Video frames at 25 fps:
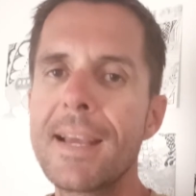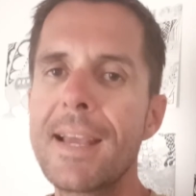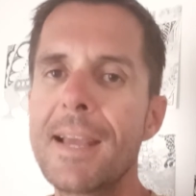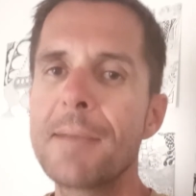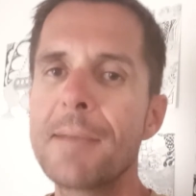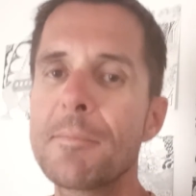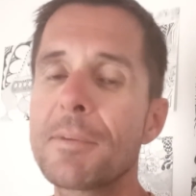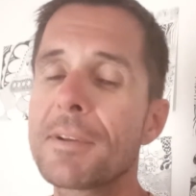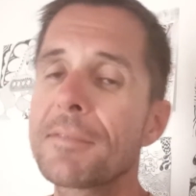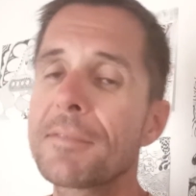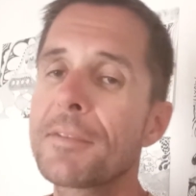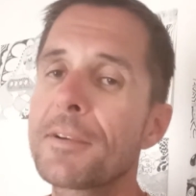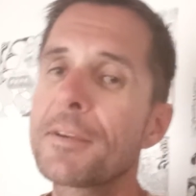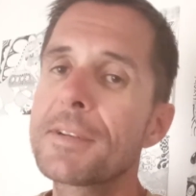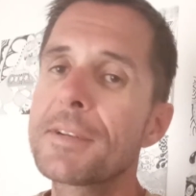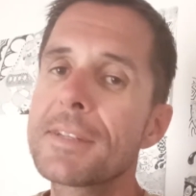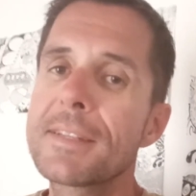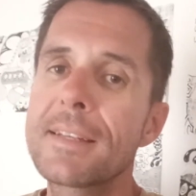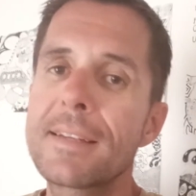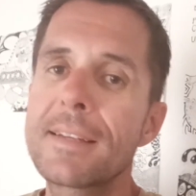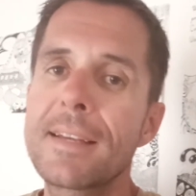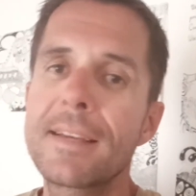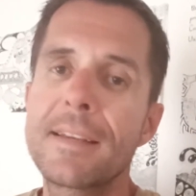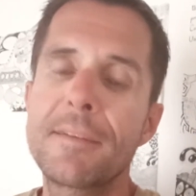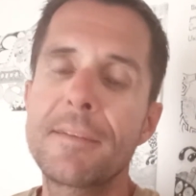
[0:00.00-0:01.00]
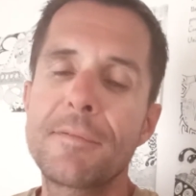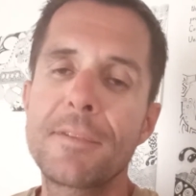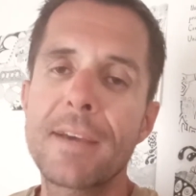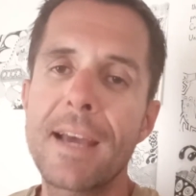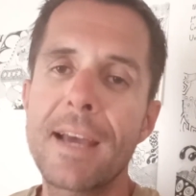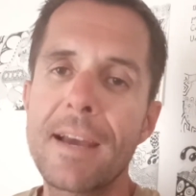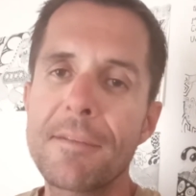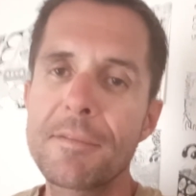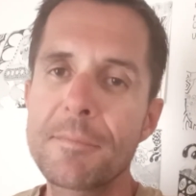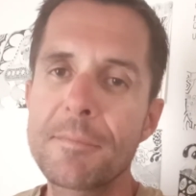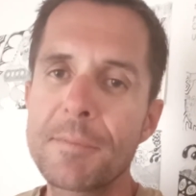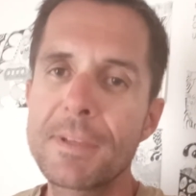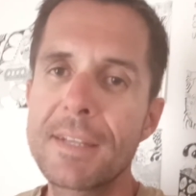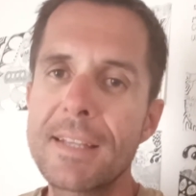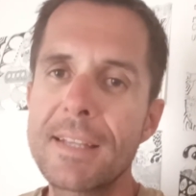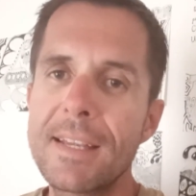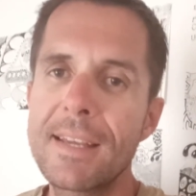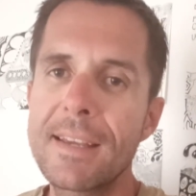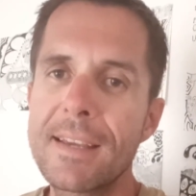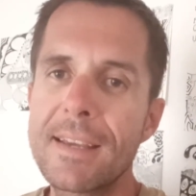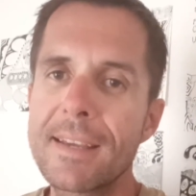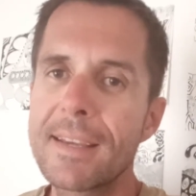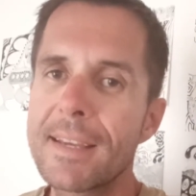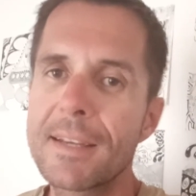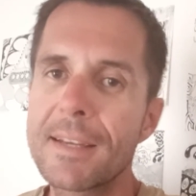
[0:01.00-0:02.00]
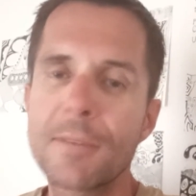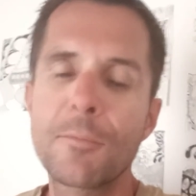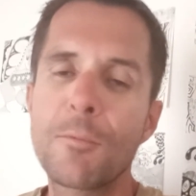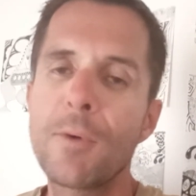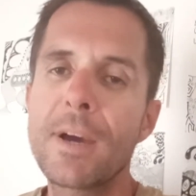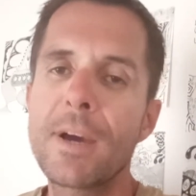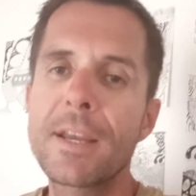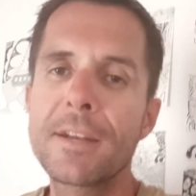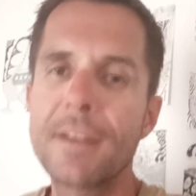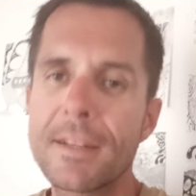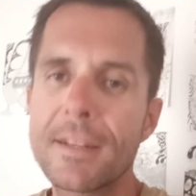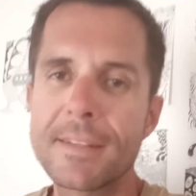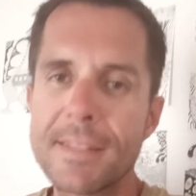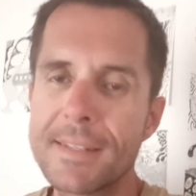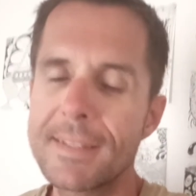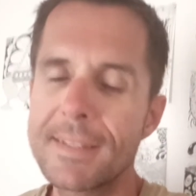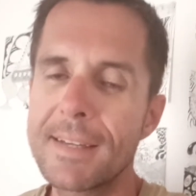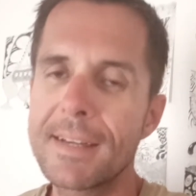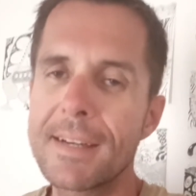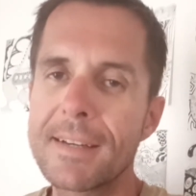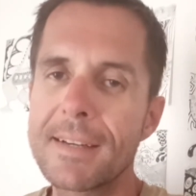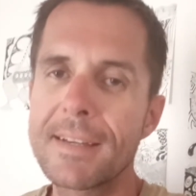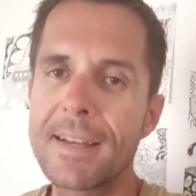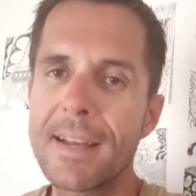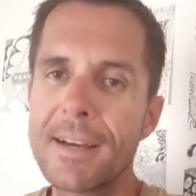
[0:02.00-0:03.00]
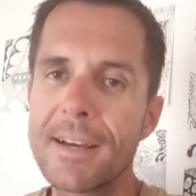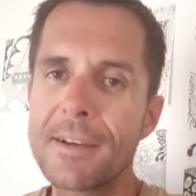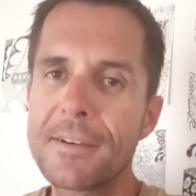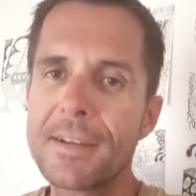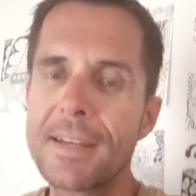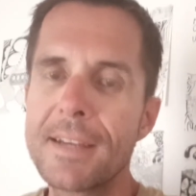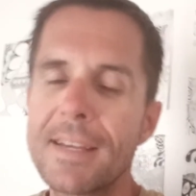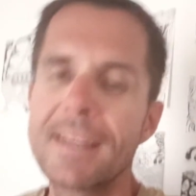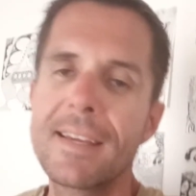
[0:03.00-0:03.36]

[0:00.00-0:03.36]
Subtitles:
But of course, if you haven't been taking it, why not start now?